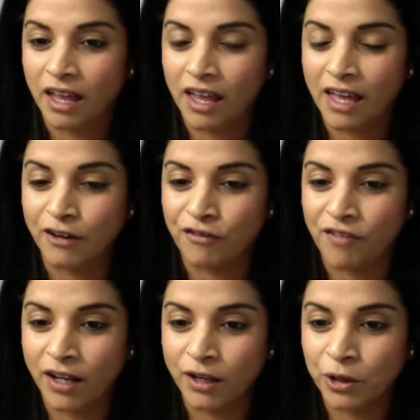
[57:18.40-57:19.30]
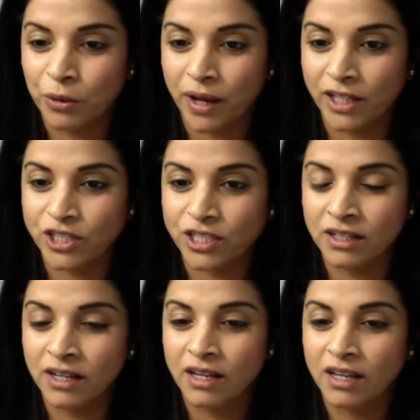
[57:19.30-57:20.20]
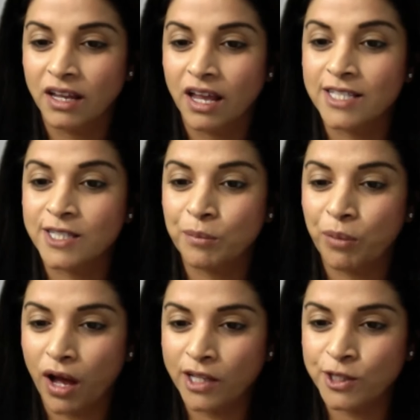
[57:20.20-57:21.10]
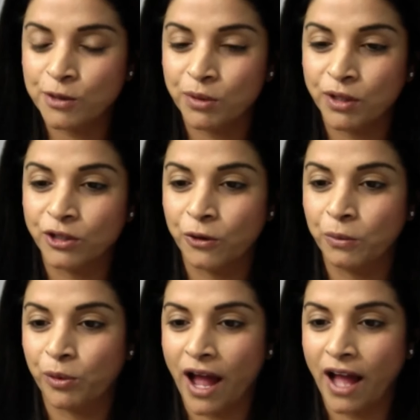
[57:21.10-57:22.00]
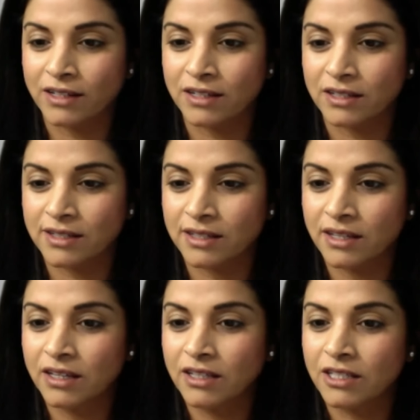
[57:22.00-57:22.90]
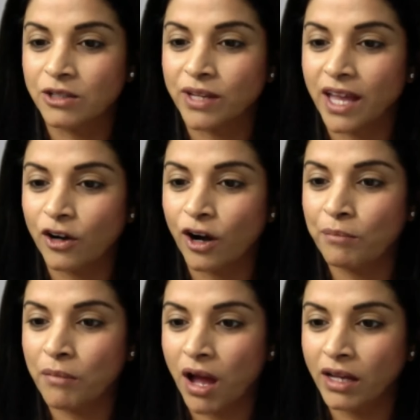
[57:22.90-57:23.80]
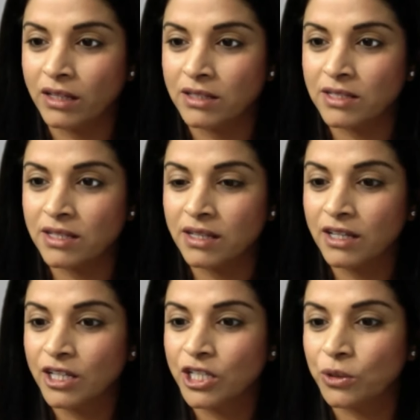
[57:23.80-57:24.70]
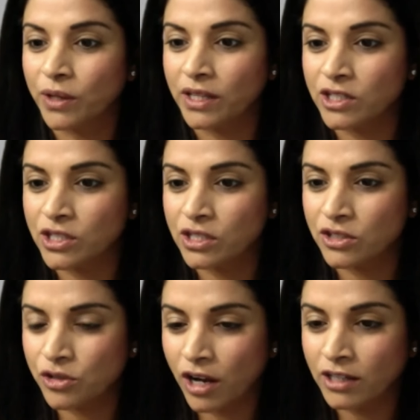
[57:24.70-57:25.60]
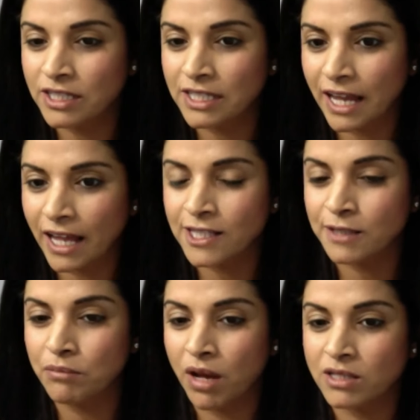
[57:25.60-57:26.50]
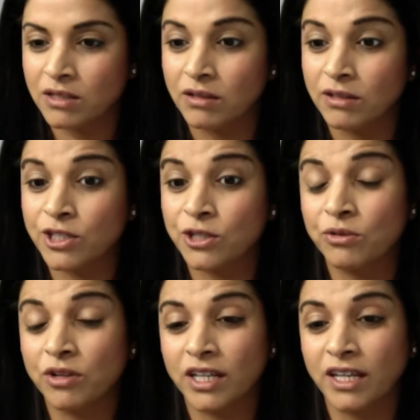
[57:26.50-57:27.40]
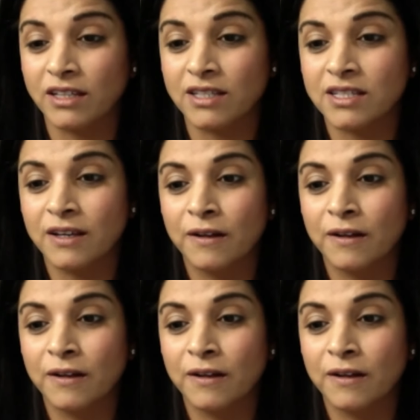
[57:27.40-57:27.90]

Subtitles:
And a final question, is it possible through practice to get our minds to instruct tense muscles to release?